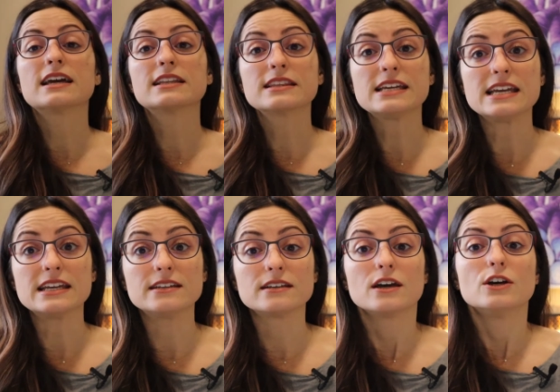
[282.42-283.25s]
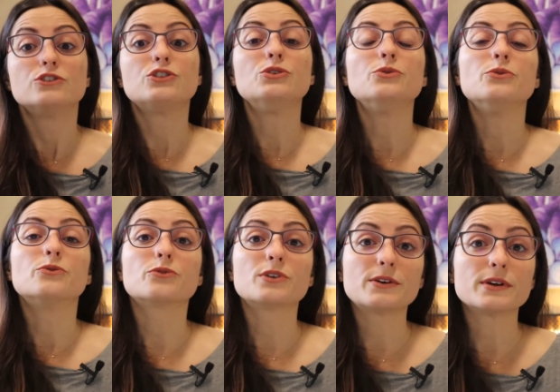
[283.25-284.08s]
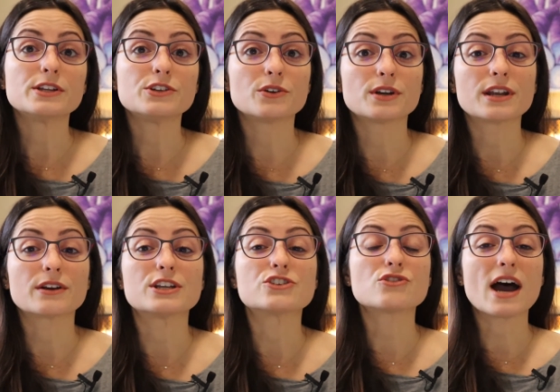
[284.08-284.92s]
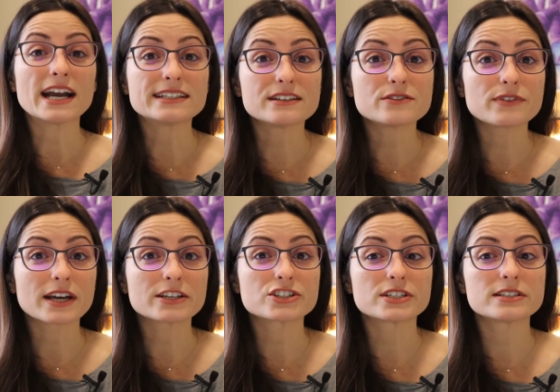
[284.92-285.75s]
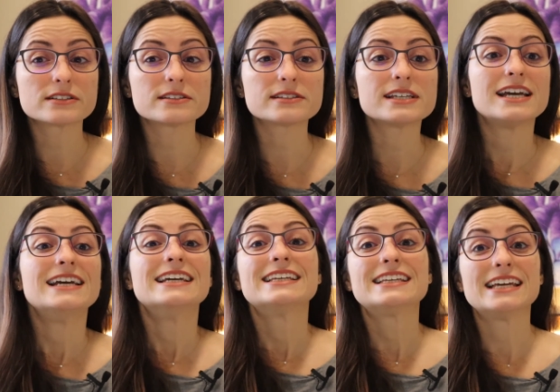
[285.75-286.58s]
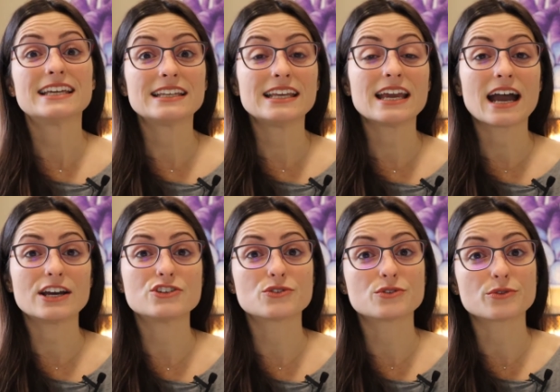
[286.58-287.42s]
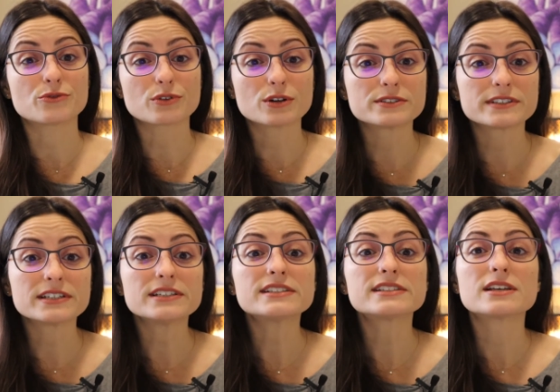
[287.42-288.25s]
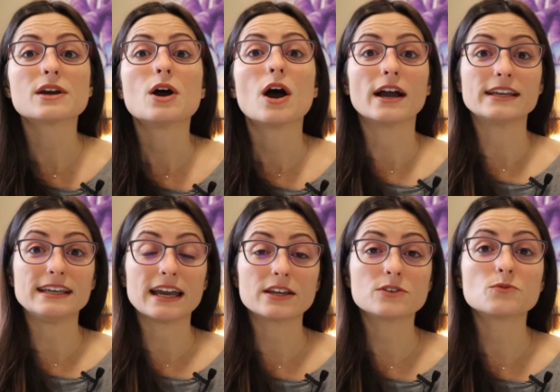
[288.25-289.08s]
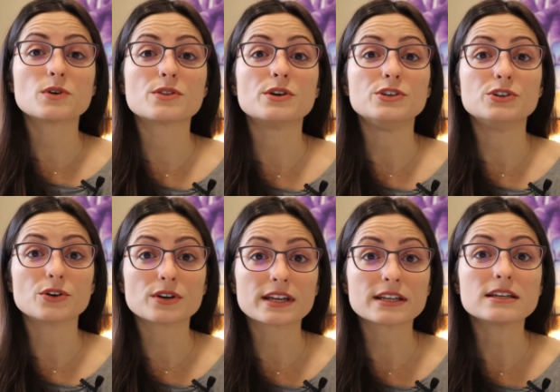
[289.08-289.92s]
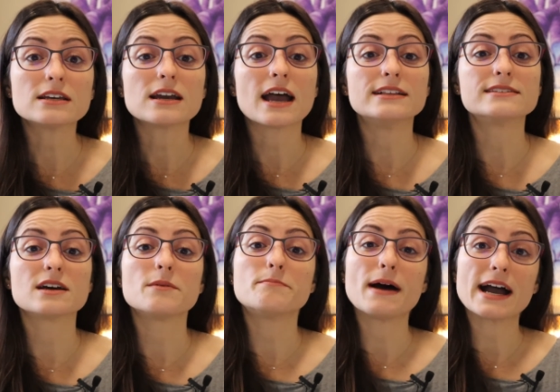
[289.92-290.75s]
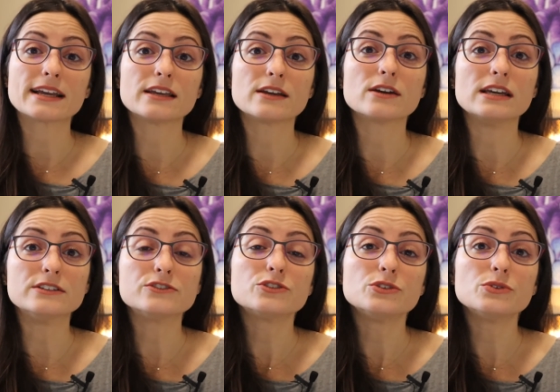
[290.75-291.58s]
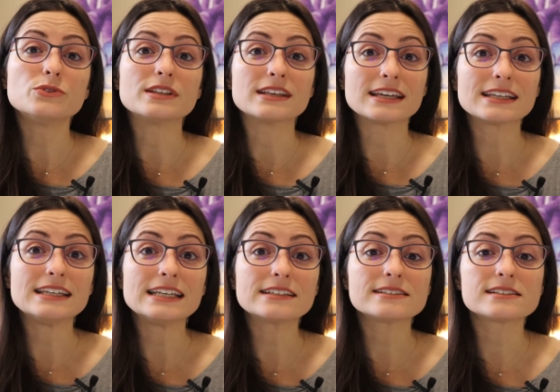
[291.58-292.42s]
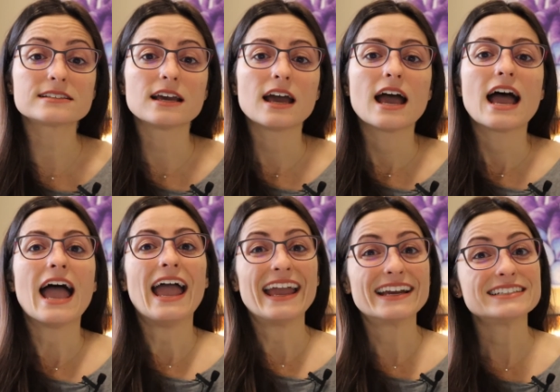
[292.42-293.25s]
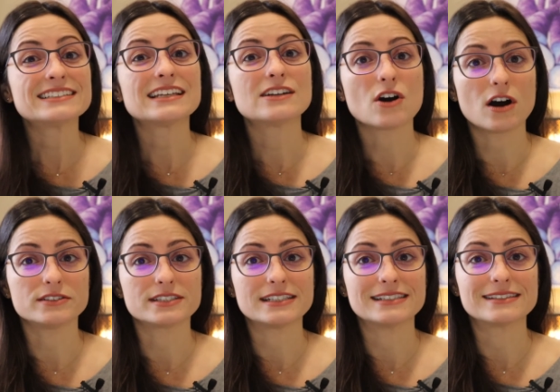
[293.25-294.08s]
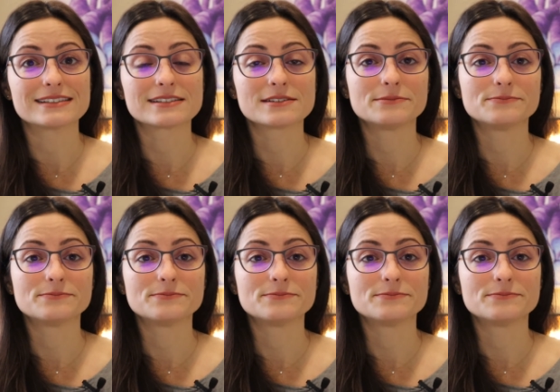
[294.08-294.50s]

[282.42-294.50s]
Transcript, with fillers: can lead to frequent urinary tract infections, kidney hydronephrosis, again, where the urine ends up backing into the kidneys, and incontinence.